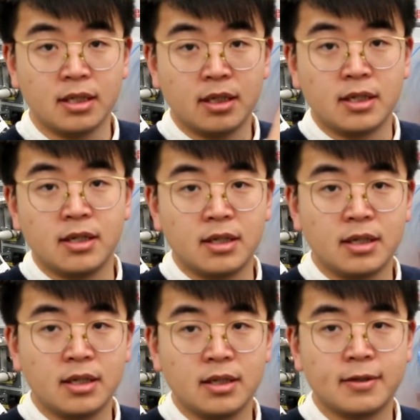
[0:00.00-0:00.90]

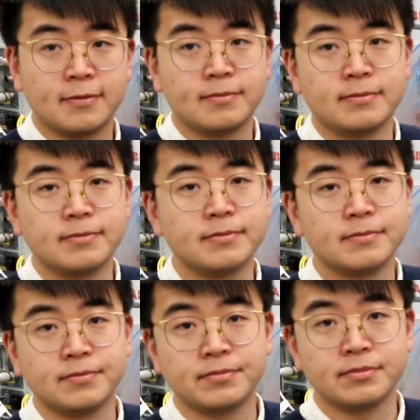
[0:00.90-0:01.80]

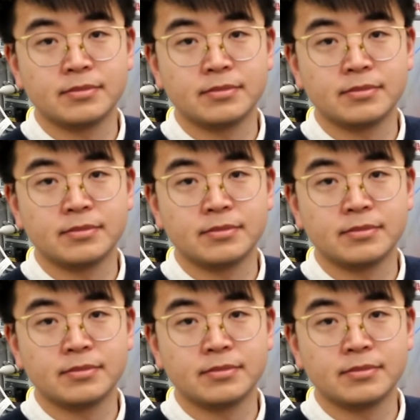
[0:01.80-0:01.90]
[no speech]